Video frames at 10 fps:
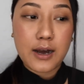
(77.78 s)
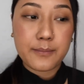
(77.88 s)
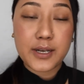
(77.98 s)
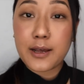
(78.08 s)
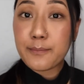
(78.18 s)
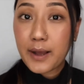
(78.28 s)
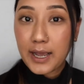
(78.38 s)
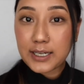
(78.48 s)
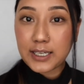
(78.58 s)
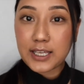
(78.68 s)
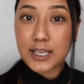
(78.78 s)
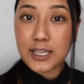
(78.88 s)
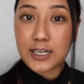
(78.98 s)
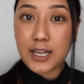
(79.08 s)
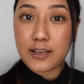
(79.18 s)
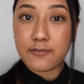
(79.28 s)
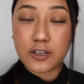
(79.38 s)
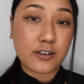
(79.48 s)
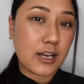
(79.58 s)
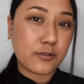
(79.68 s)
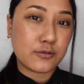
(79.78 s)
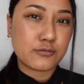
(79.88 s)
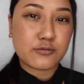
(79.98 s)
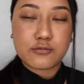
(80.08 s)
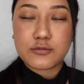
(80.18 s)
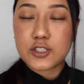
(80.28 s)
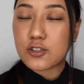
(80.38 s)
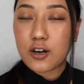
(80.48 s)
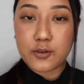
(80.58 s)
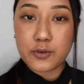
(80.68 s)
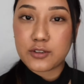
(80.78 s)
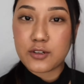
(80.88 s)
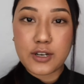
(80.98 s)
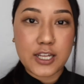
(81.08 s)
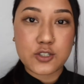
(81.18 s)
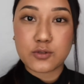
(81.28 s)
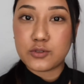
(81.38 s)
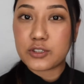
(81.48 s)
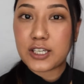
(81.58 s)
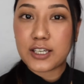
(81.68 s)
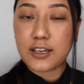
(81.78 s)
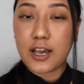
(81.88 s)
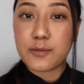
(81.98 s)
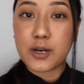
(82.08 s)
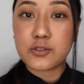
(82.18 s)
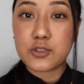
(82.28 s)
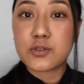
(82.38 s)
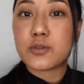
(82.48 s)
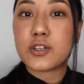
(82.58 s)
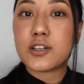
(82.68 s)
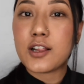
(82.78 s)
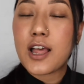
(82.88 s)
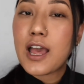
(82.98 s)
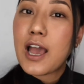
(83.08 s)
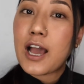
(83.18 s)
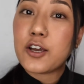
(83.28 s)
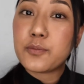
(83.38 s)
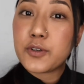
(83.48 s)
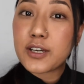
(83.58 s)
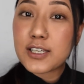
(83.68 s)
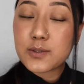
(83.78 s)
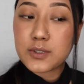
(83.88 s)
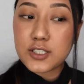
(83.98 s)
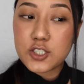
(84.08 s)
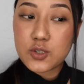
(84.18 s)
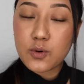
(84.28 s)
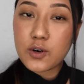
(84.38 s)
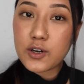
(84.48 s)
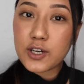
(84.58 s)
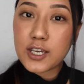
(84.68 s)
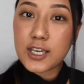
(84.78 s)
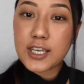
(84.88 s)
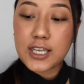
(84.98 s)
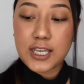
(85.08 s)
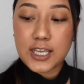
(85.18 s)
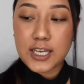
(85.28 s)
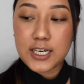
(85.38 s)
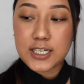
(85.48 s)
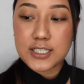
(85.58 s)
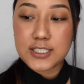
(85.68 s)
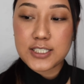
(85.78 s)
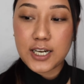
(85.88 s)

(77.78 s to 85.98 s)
but I'm back and I figured I would start with a natural looking eyebrow tutorial. I hope you guys will enjoy, and